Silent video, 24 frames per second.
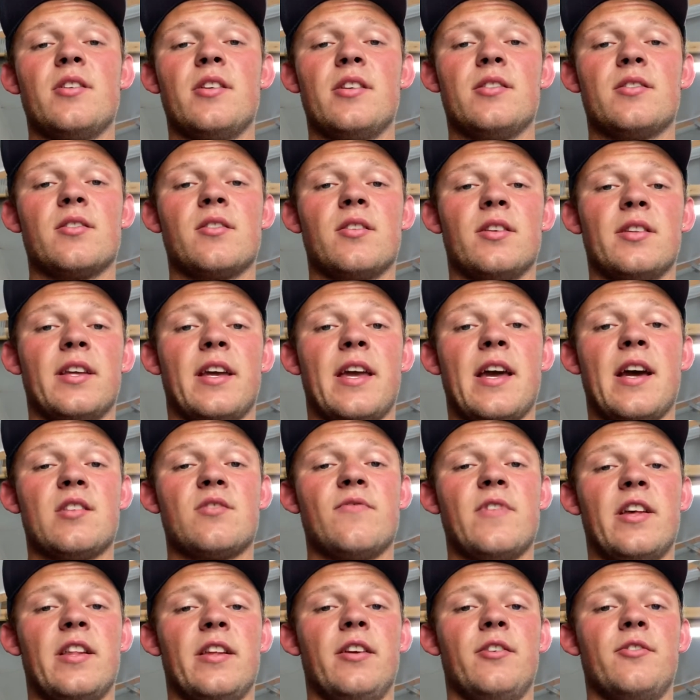it's called the Cache
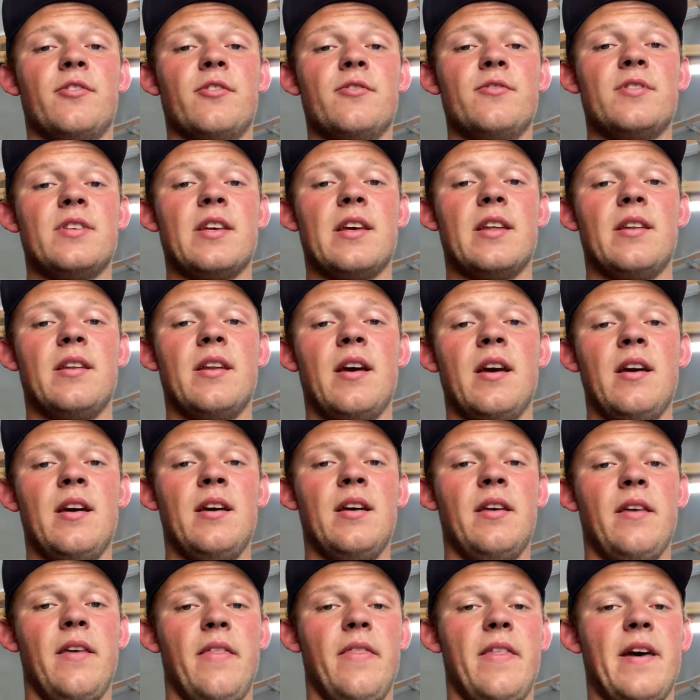Valley Cruise Inn.
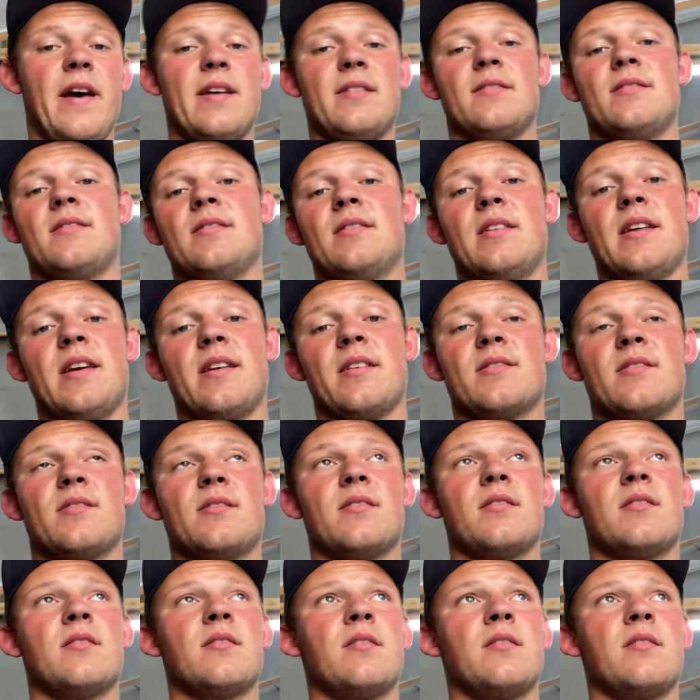That's next